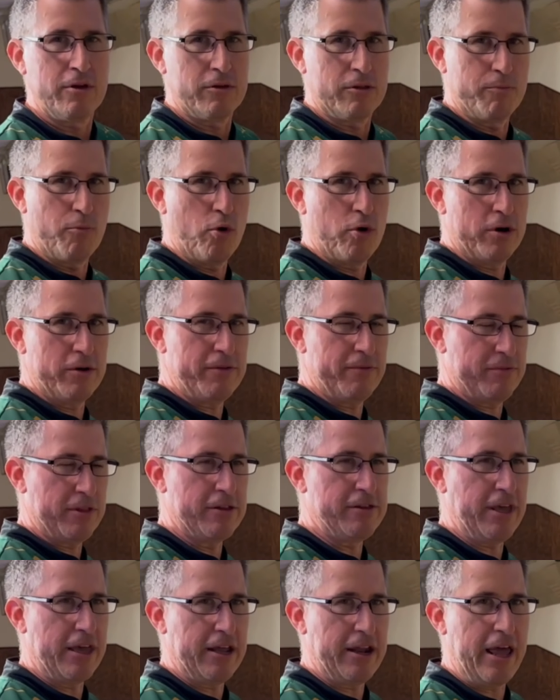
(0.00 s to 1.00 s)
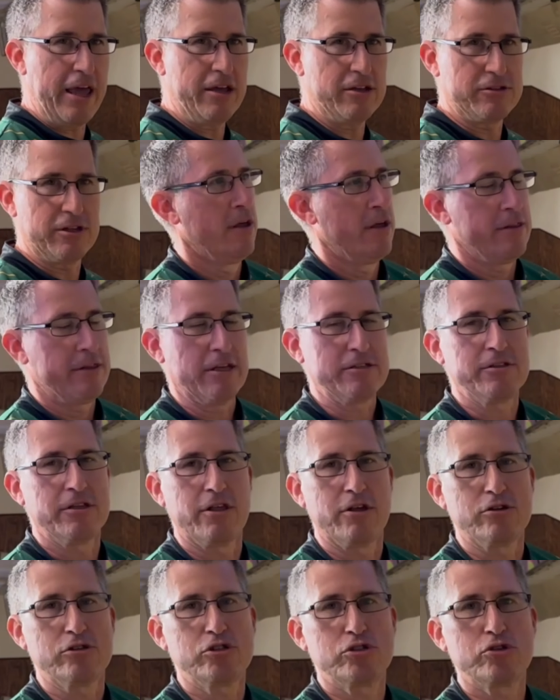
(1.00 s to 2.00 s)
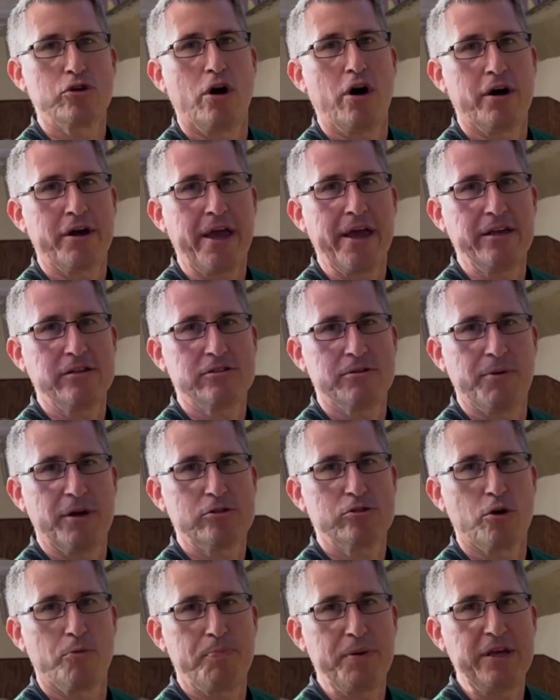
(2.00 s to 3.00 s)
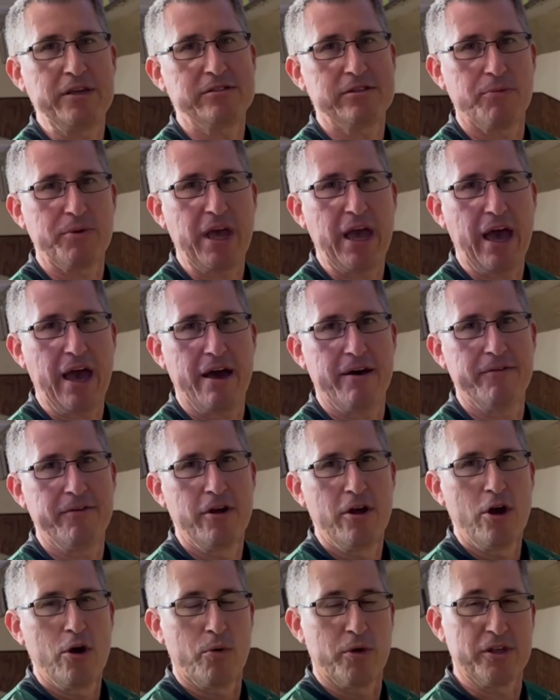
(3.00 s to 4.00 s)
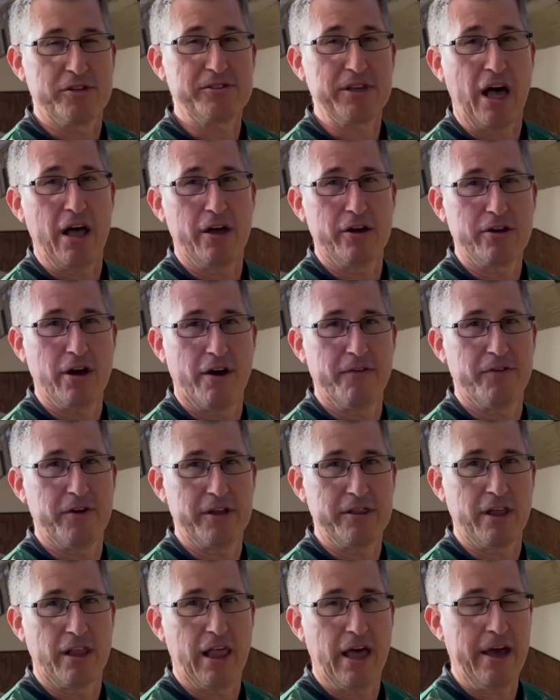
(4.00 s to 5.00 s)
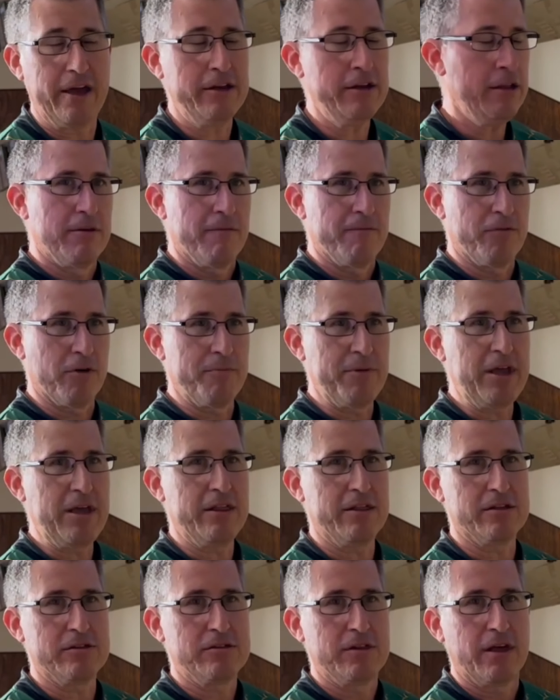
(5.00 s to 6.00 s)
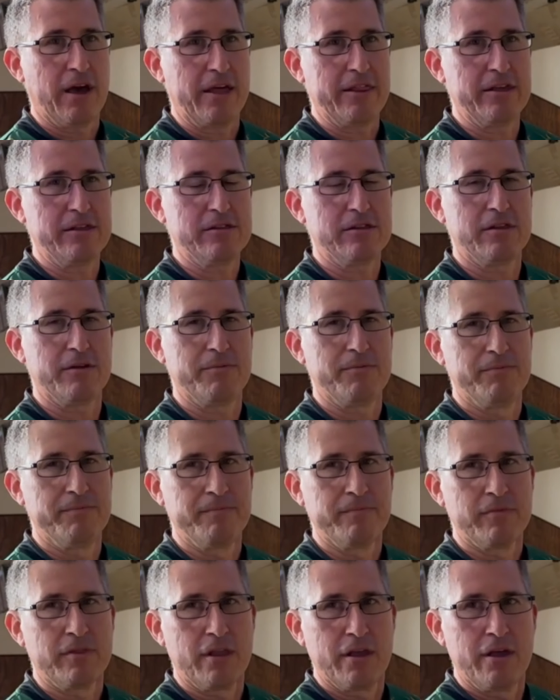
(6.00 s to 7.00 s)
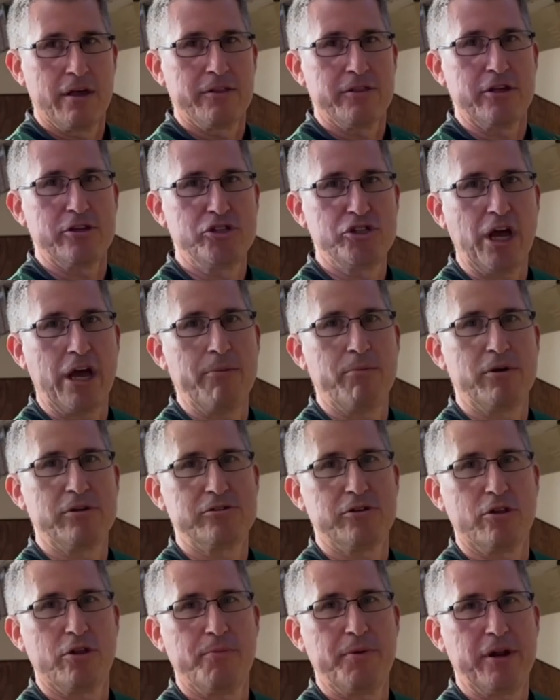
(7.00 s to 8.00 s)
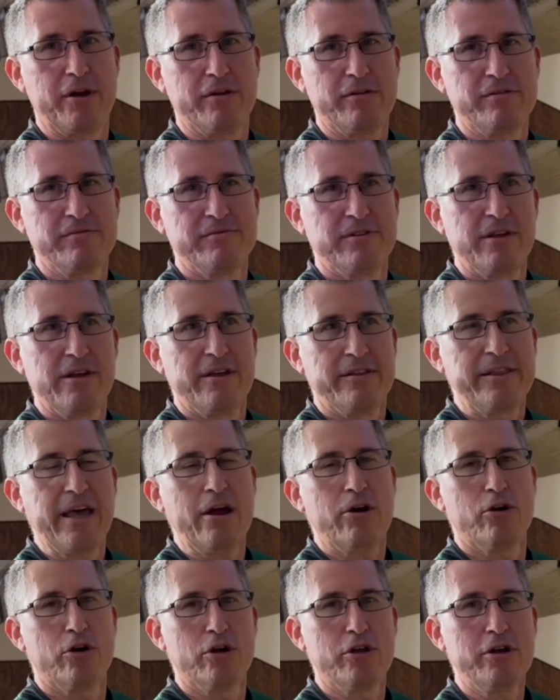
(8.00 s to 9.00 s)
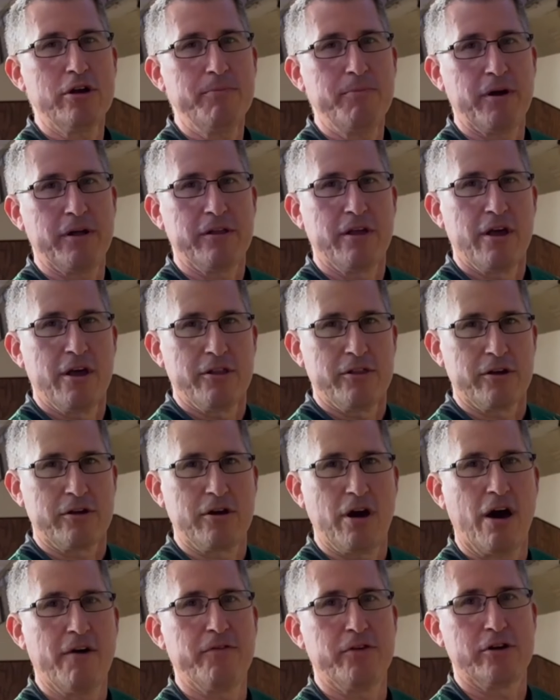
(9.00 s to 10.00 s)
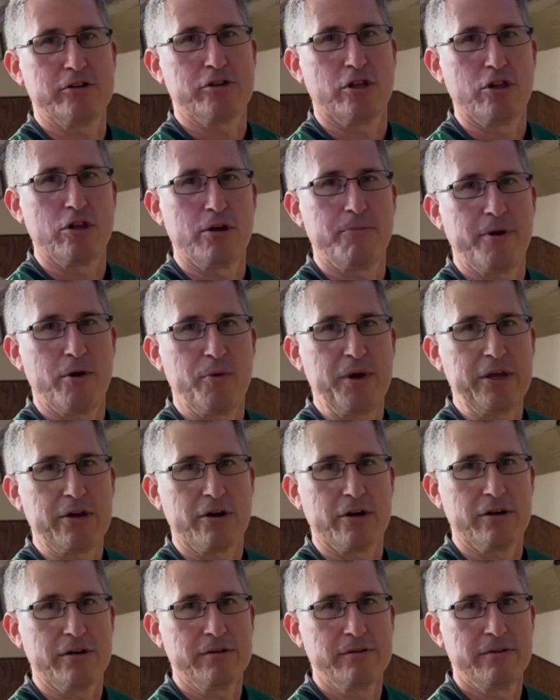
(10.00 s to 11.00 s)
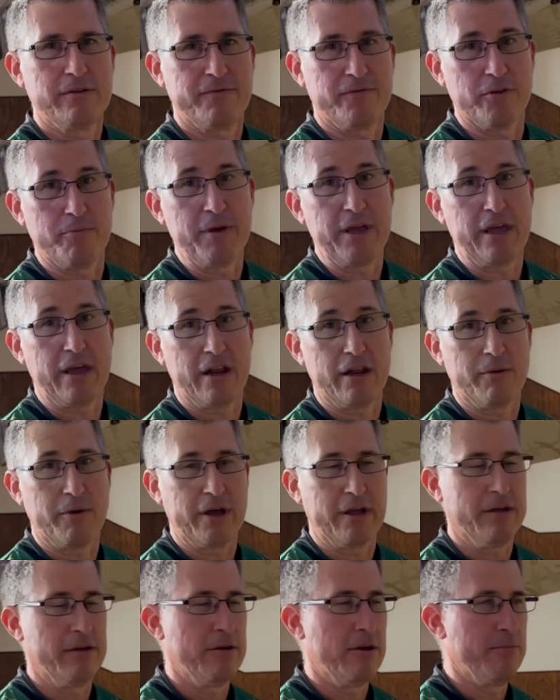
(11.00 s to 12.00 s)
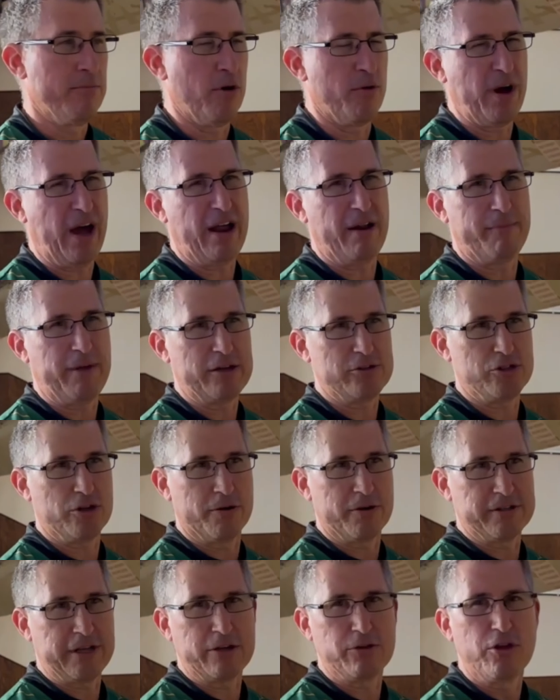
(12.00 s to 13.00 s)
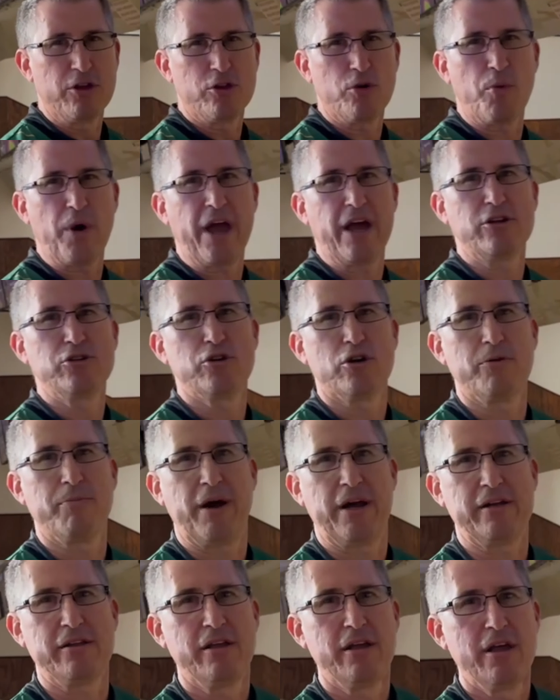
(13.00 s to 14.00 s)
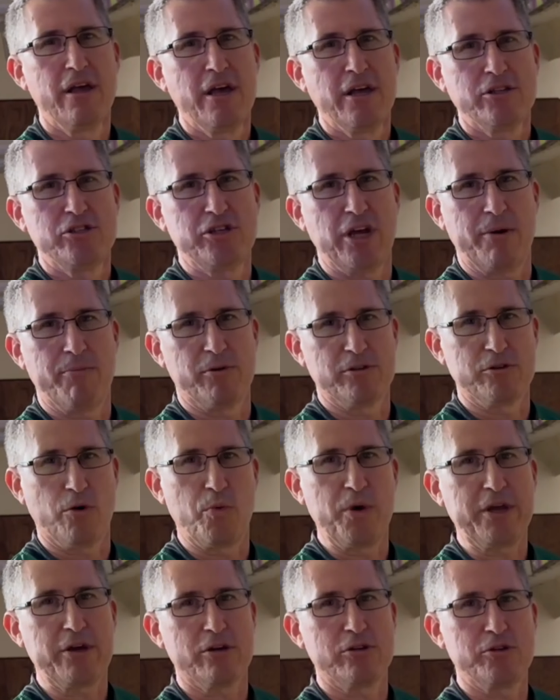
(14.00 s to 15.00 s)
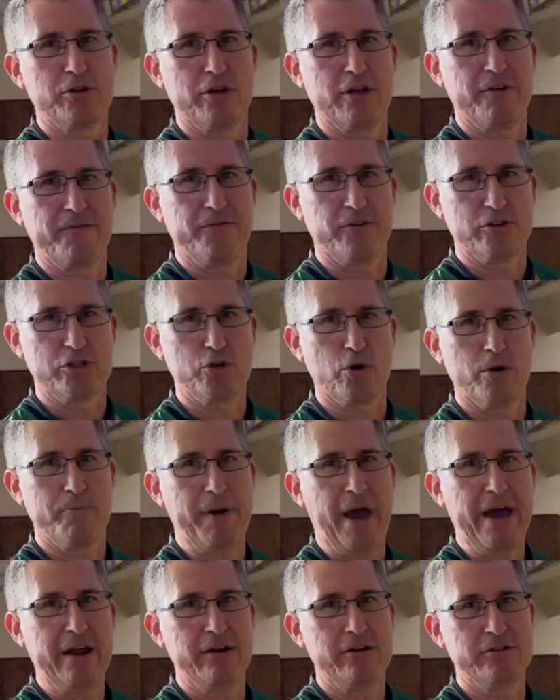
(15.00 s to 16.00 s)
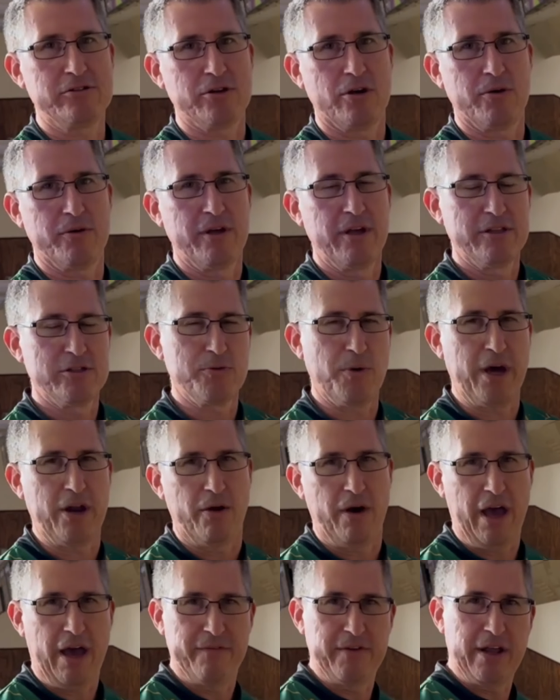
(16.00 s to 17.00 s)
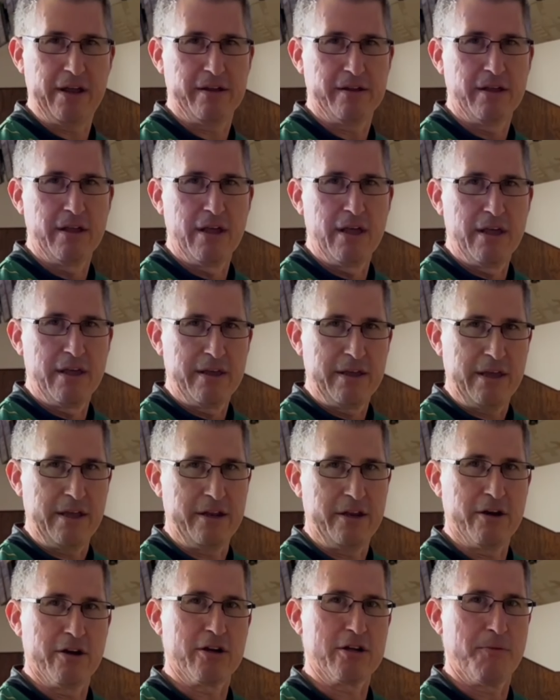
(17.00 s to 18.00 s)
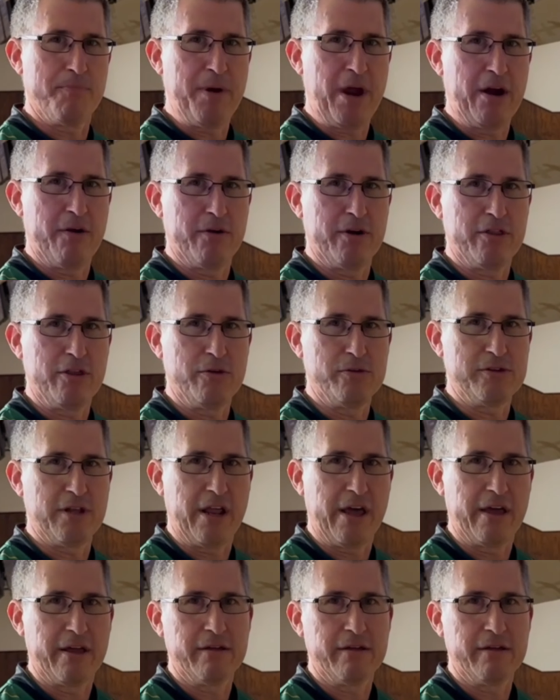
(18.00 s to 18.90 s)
more, the DNA, because that's another strong asymmetrical piece that we have with a solid cover in the line. For me, I think the gem was a little bit, not earlier, but the cover is a little bit weaker for me anyway. But I'm not sure because the way I drill my gem was a weaker drilling for a short pattern, so that's why I don't have it in here to compare with you today.